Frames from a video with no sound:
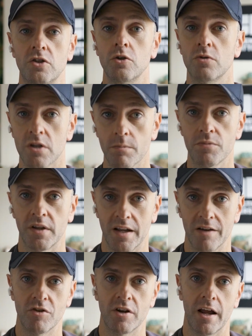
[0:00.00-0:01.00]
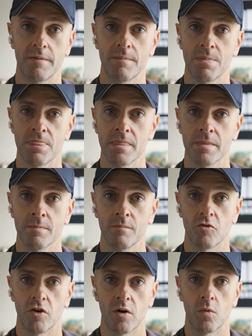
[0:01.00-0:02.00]
do something every day,
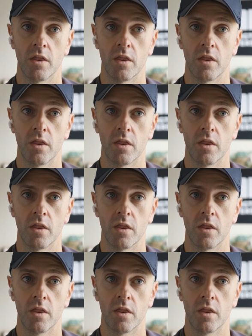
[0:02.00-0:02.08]
right?